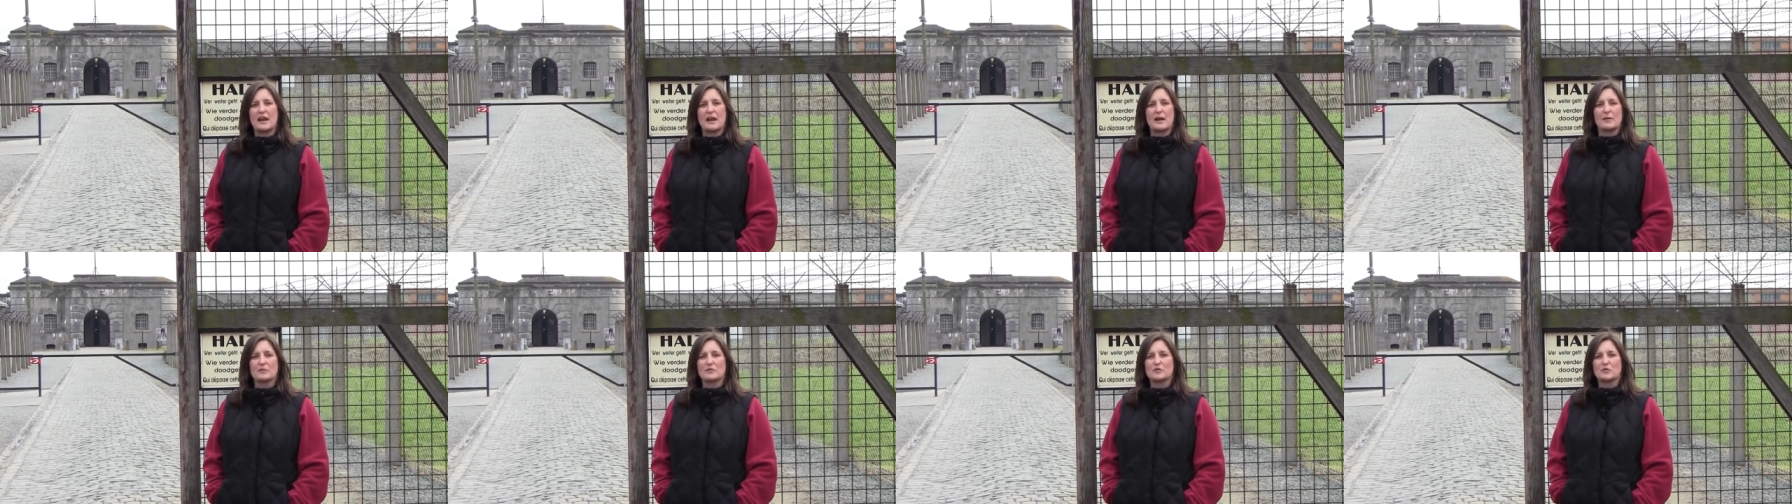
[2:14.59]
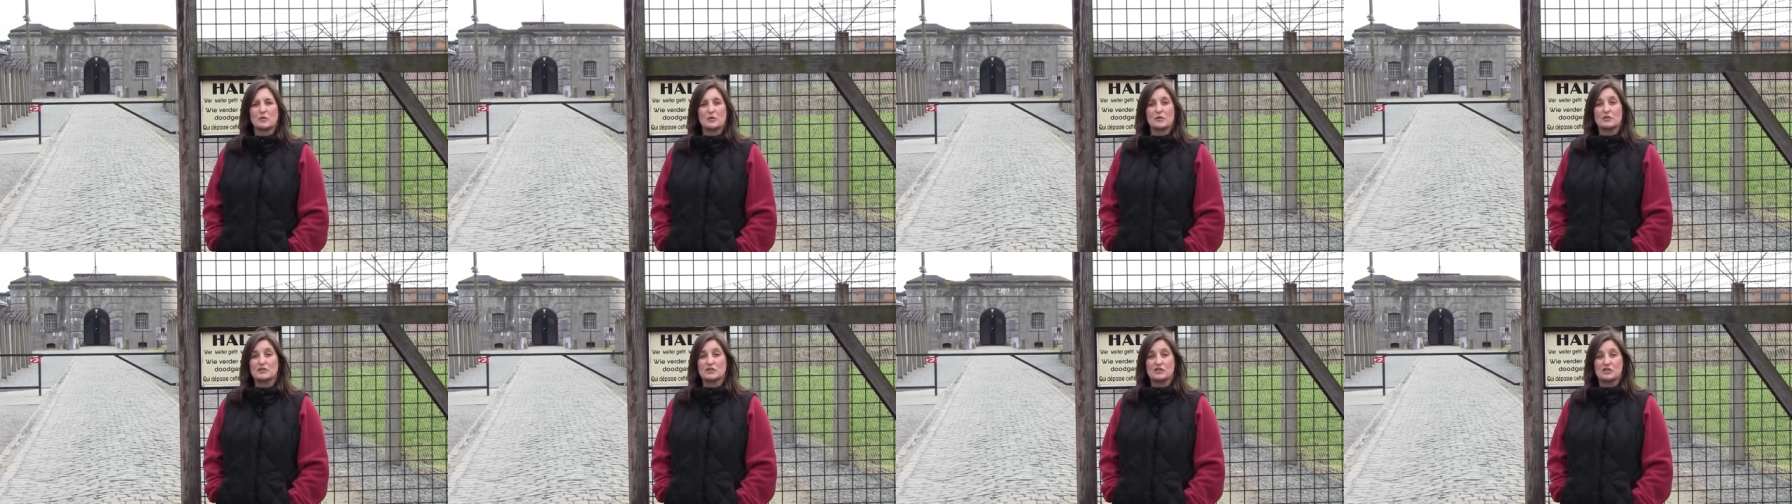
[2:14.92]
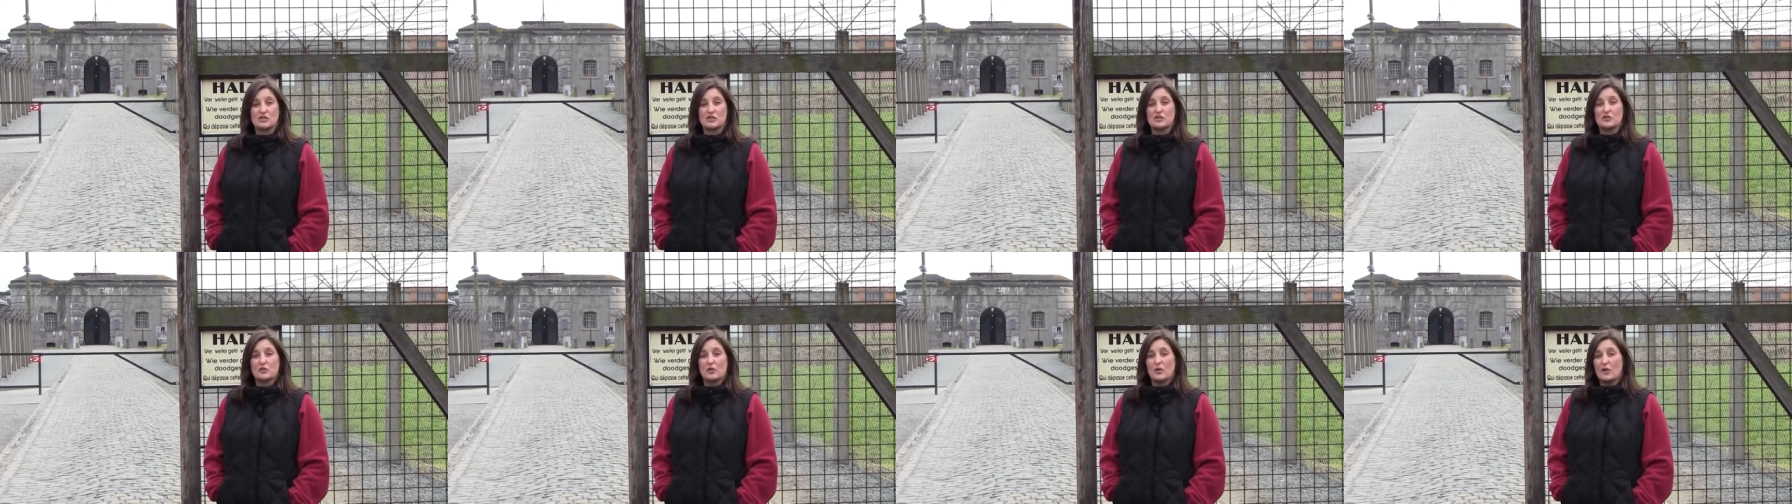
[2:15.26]
camps were
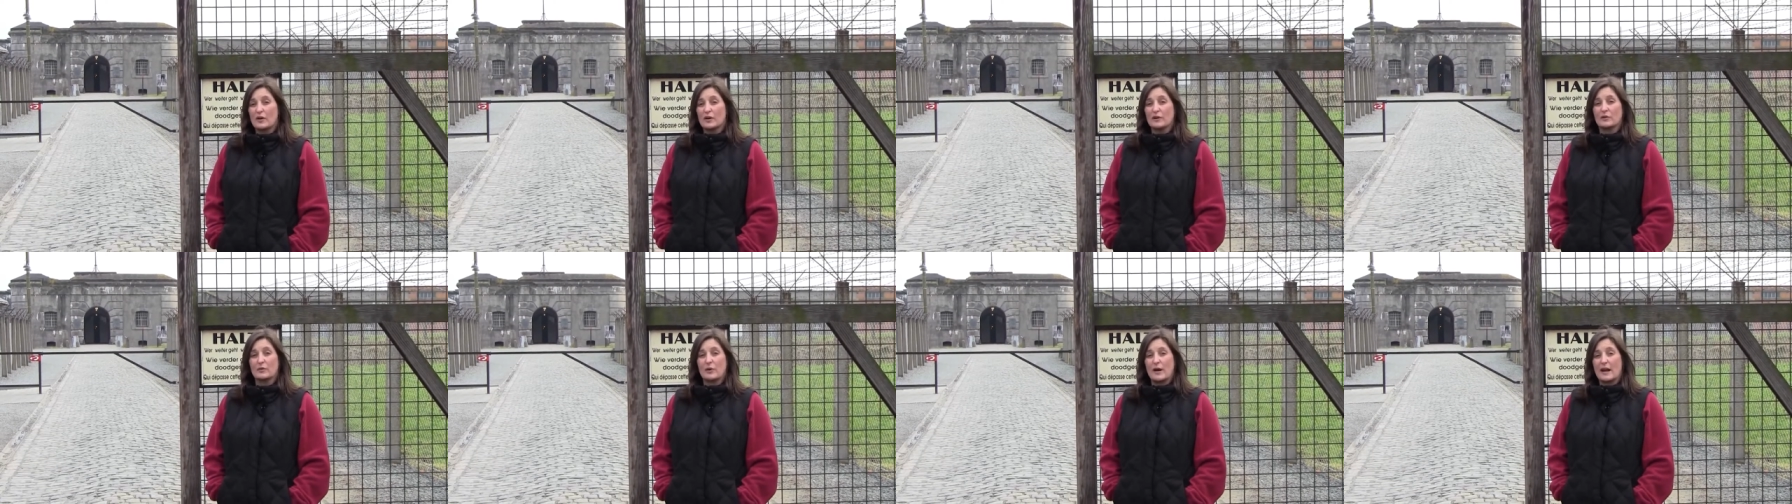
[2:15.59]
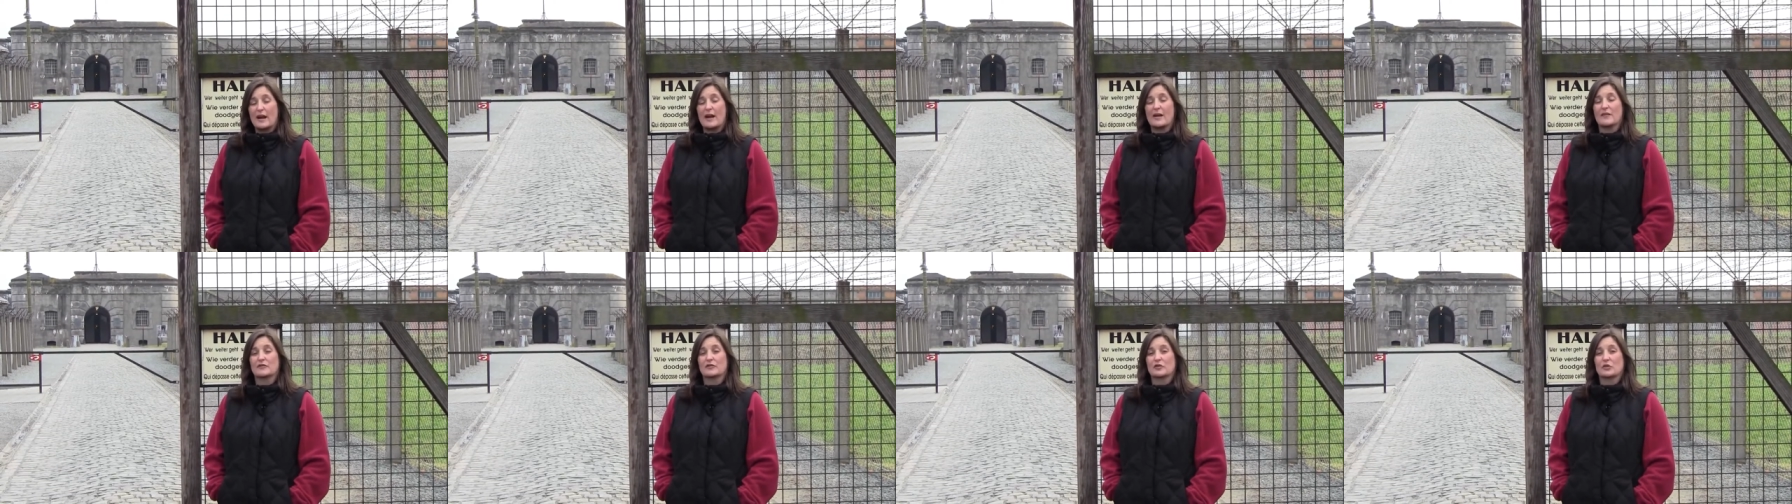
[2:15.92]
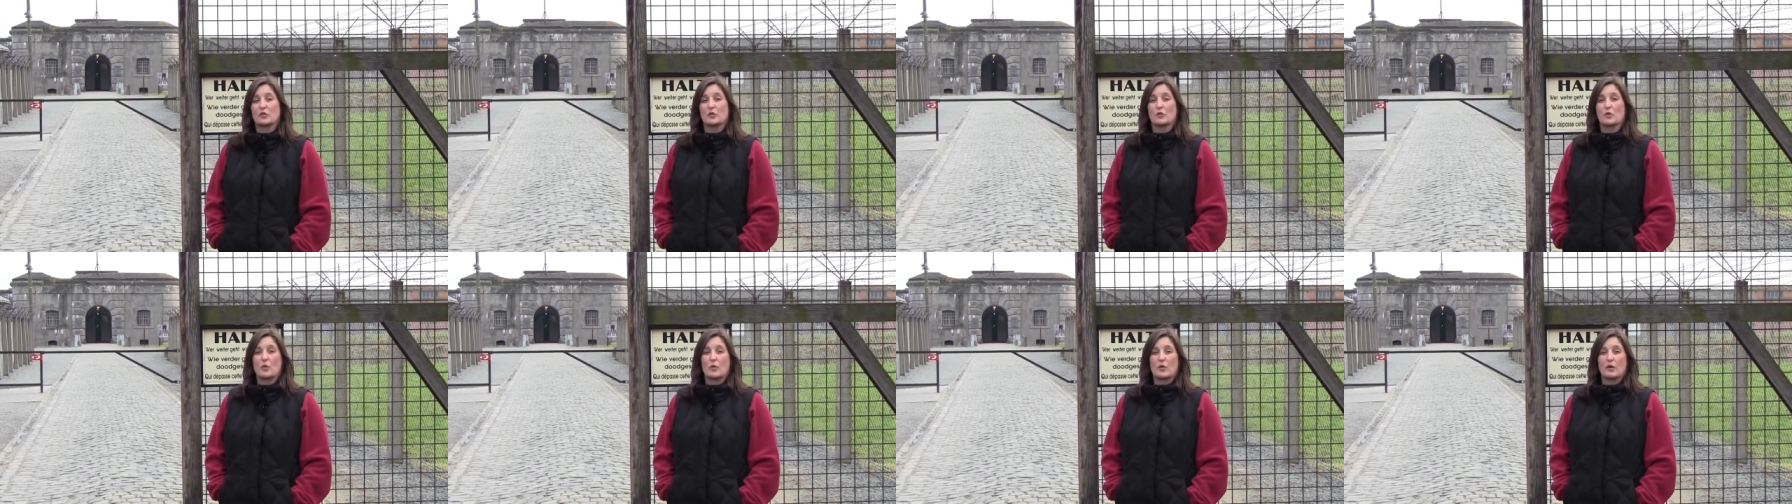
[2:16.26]
destroyed right after
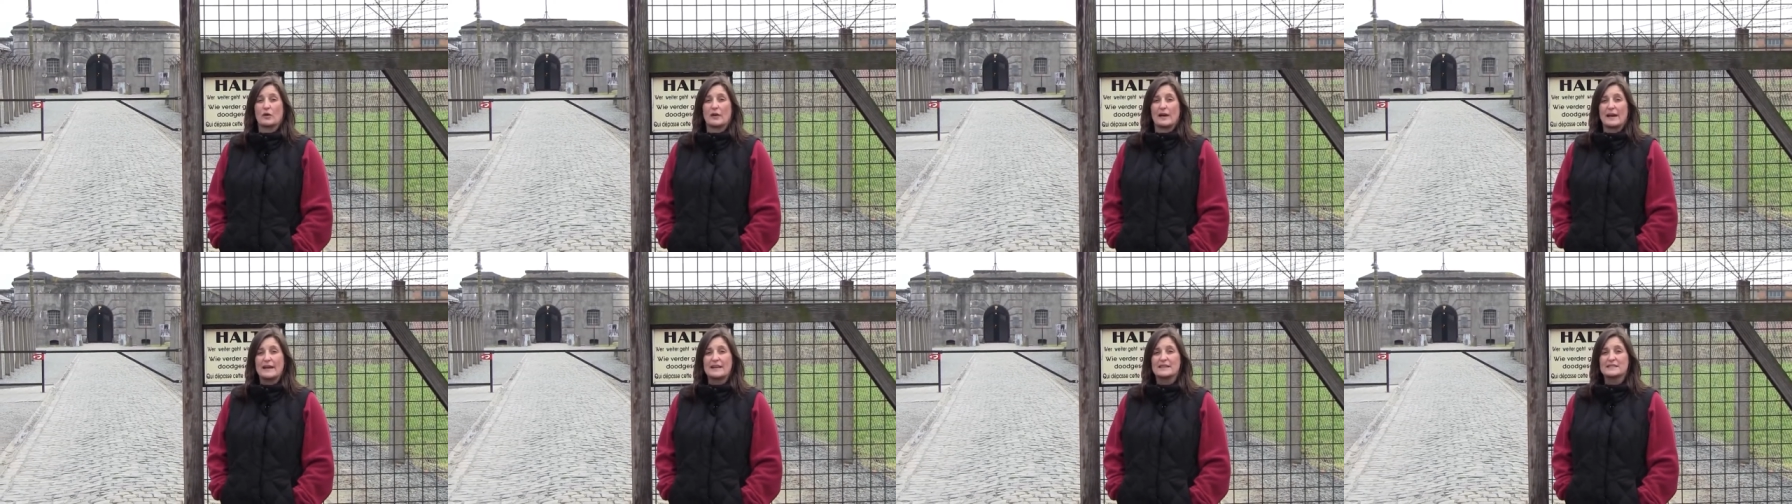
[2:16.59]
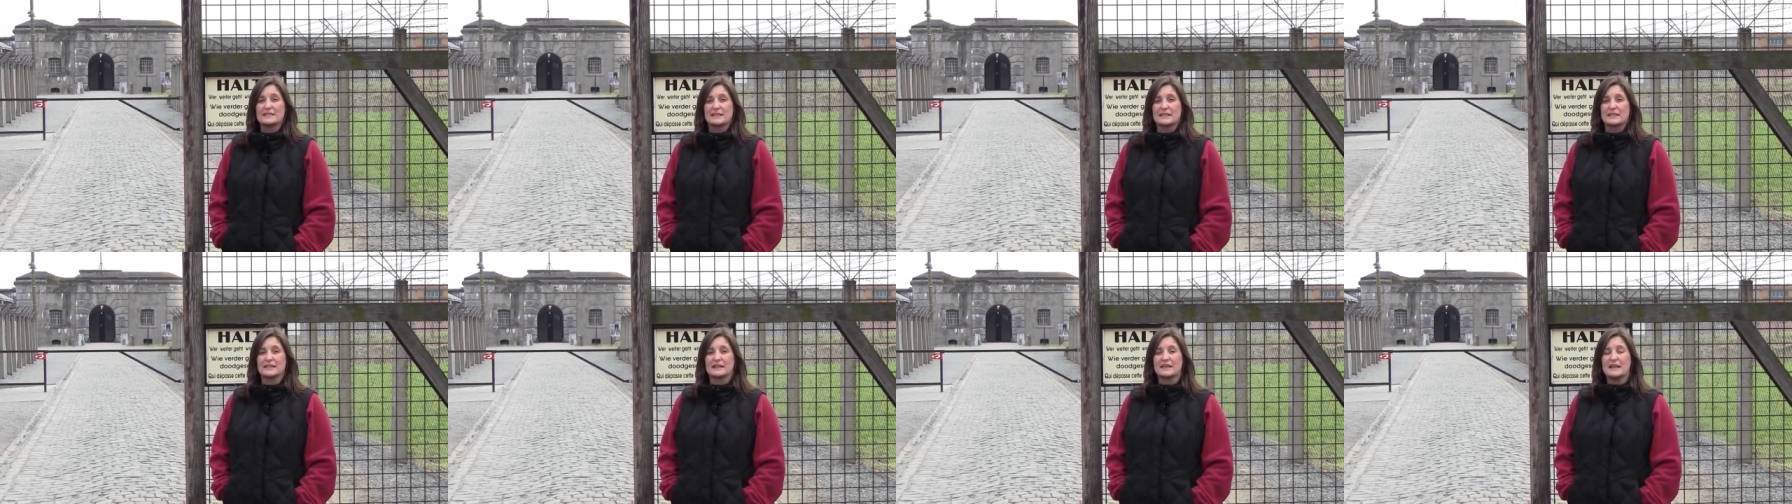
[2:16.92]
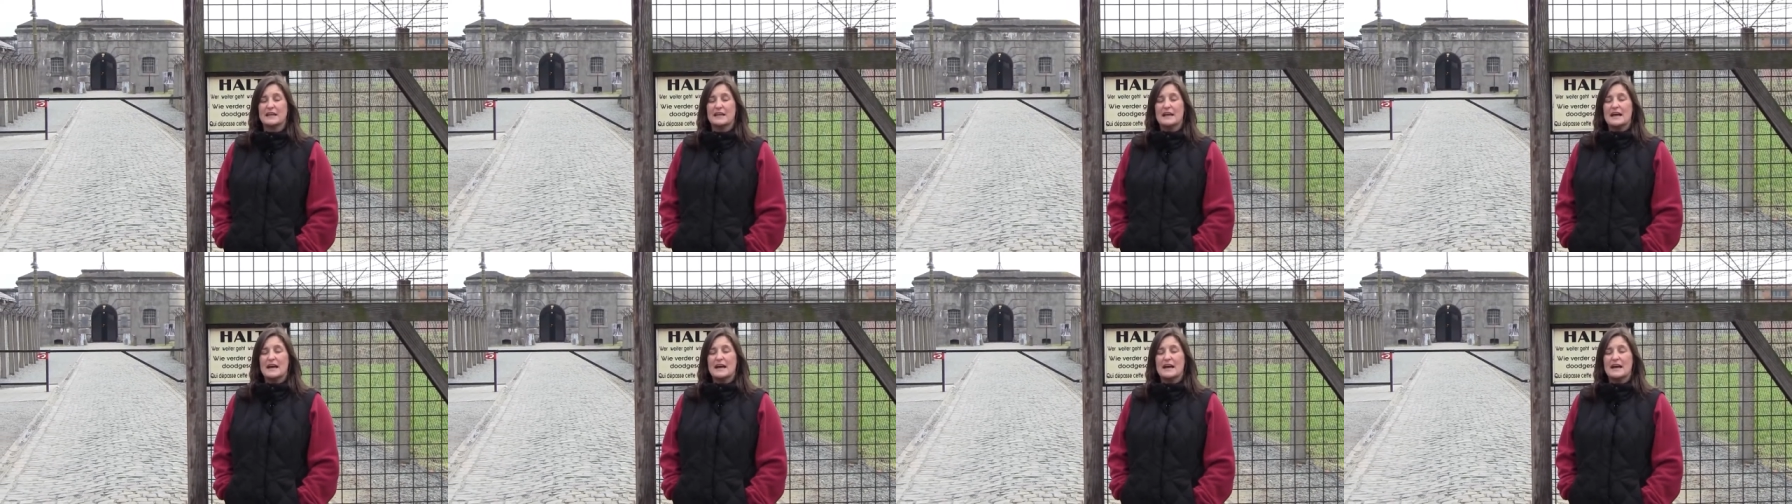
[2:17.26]
the war ended.